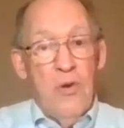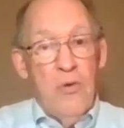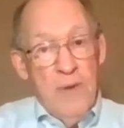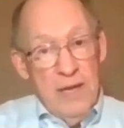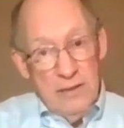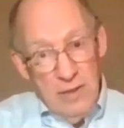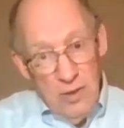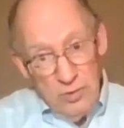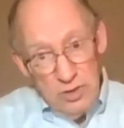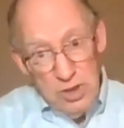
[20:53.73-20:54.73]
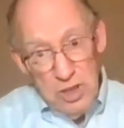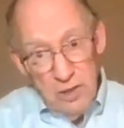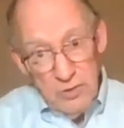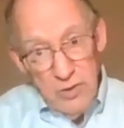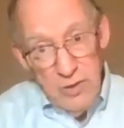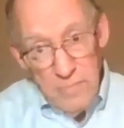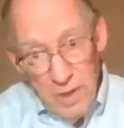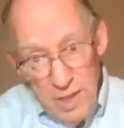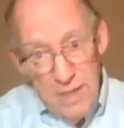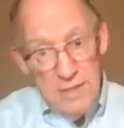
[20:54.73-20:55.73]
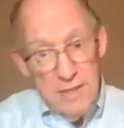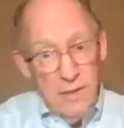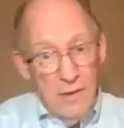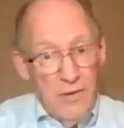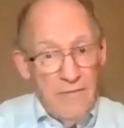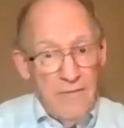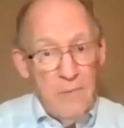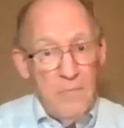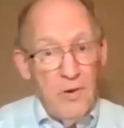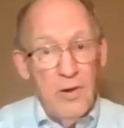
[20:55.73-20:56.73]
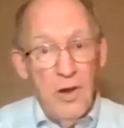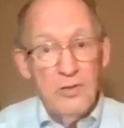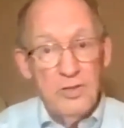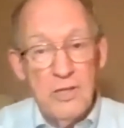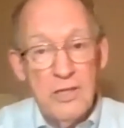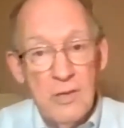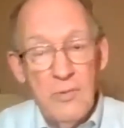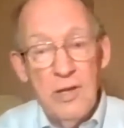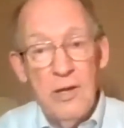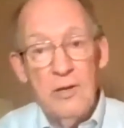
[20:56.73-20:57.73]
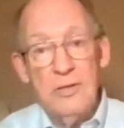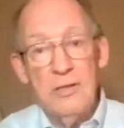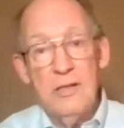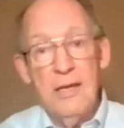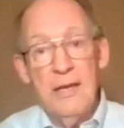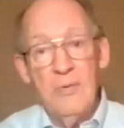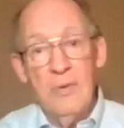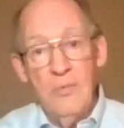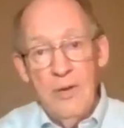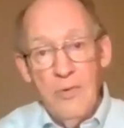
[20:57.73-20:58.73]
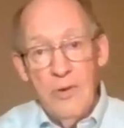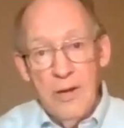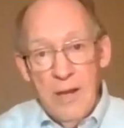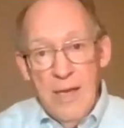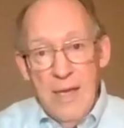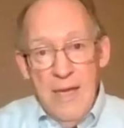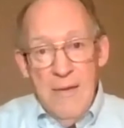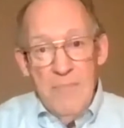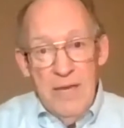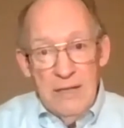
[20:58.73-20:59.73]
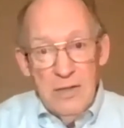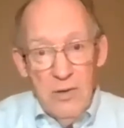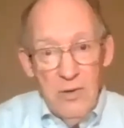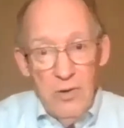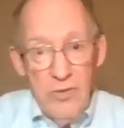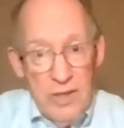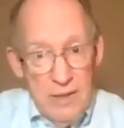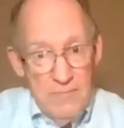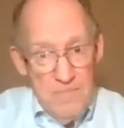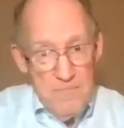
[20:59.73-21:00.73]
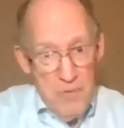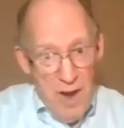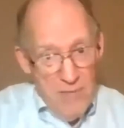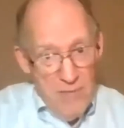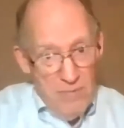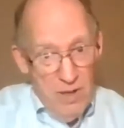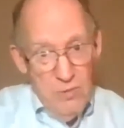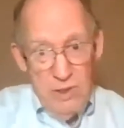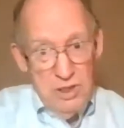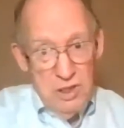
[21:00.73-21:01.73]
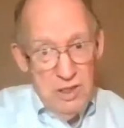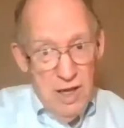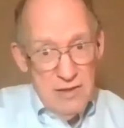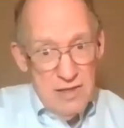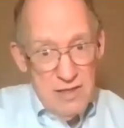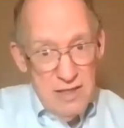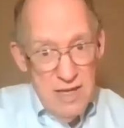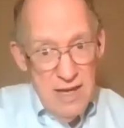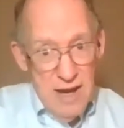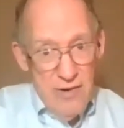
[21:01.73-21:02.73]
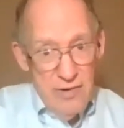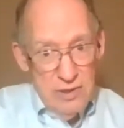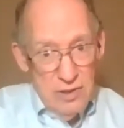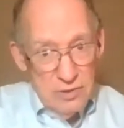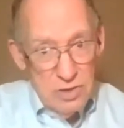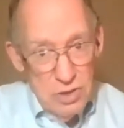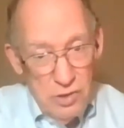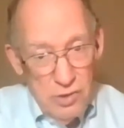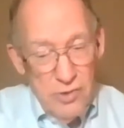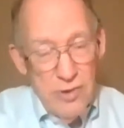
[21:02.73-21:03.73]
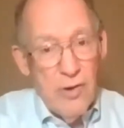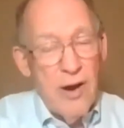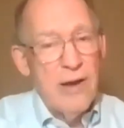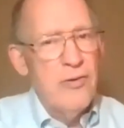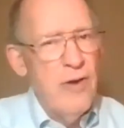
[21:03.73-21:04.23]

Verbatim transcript: we were being told to shelter in place and all of the precautions that we ought to take, when we were being told that probably we should not see our adult children or our